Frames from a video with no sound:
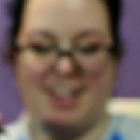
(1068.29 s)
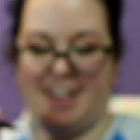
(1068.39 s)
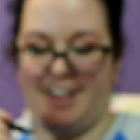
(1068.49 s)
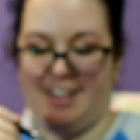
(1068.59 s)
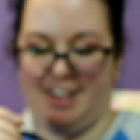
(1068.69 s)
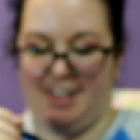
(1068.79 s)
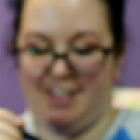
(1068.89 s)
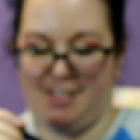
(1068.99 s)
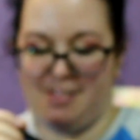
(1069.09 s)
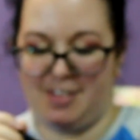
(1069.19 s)
I got a
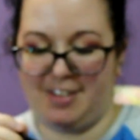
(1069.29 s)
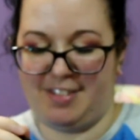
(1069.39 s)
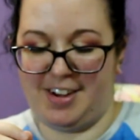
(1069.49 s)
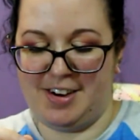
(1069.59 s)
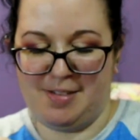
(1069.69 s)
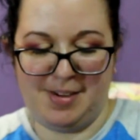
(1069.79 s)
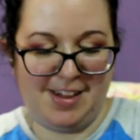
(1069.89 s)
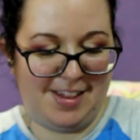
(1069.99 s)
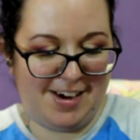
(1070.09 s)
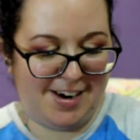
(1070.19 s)
little overexcited with
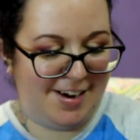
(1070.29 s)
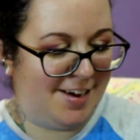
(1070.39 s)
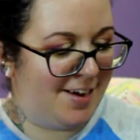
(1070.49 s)
it there.